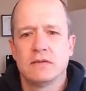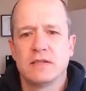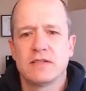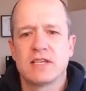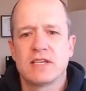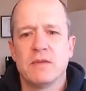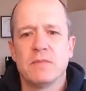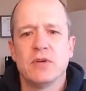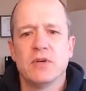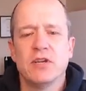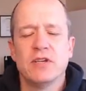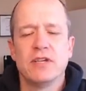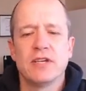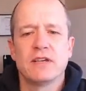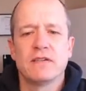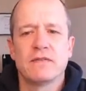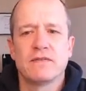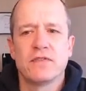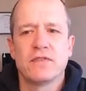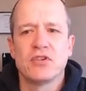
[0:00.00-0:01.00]
Let's get
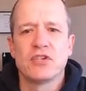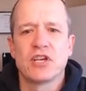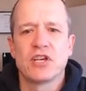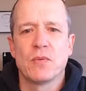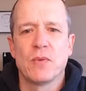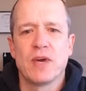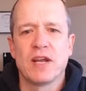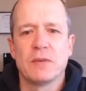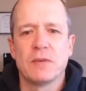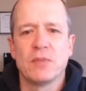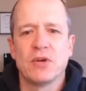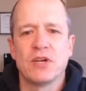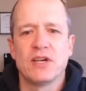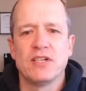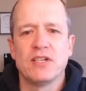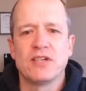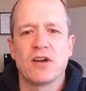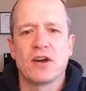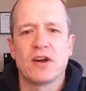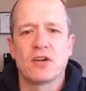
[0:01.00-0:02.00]
building. First, you're going to want to put a
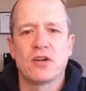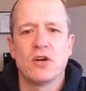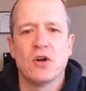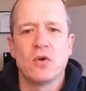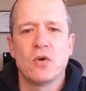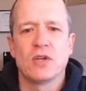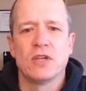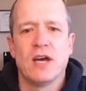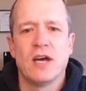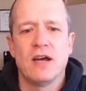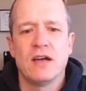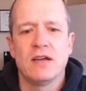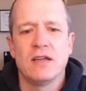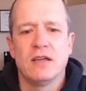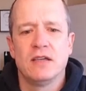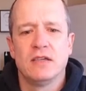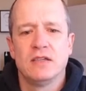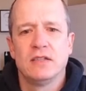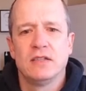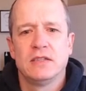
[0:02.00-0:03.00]
dark oak
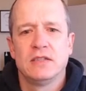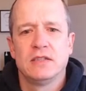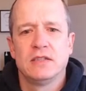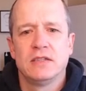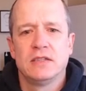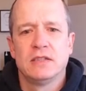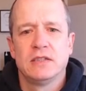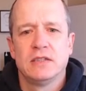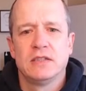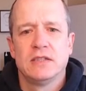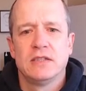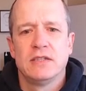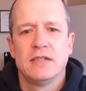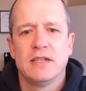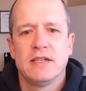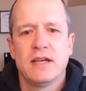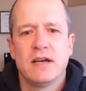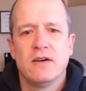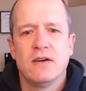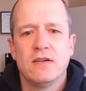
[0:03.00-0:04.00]
log
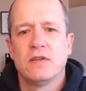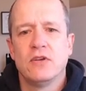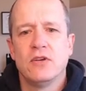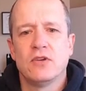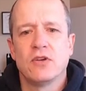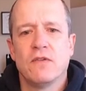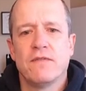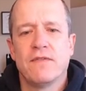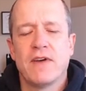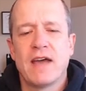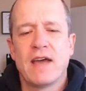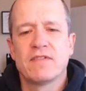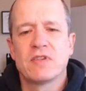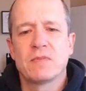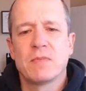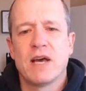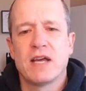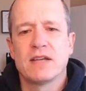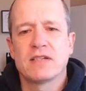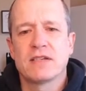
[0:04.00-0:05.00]
down, and you go five
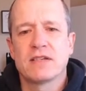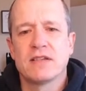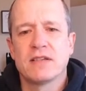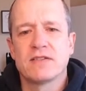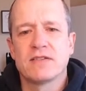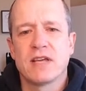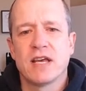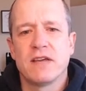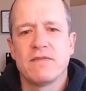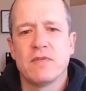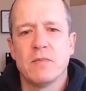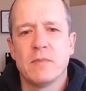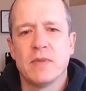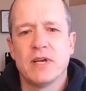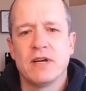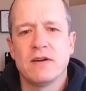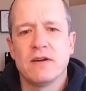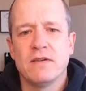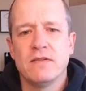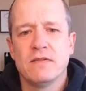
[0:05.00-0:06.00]
spots to the side from
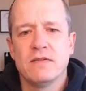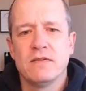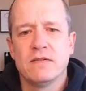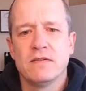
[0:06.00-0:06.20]
there.